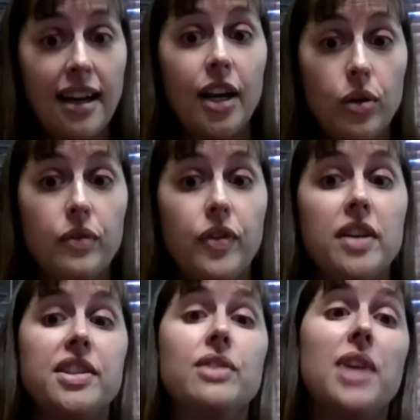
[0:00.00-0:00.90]
Idaho
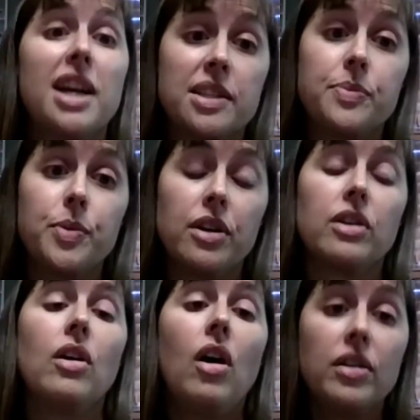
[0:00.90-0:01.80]
Falls, and Rexburg
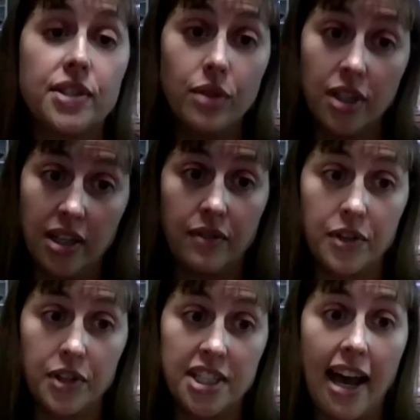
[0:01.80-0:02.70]
are also looking for
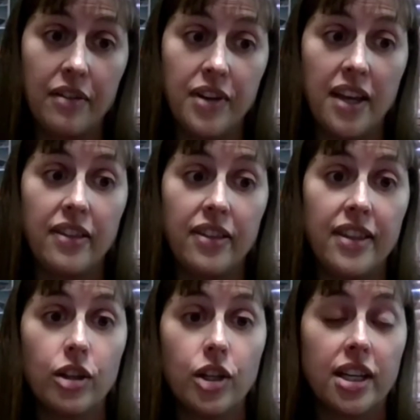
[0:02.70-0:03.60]
staff, and
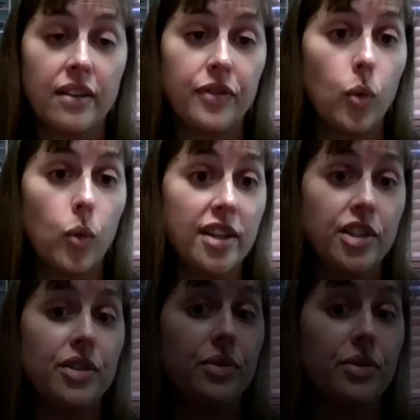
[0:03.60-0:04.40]
they're looking for 1 to 2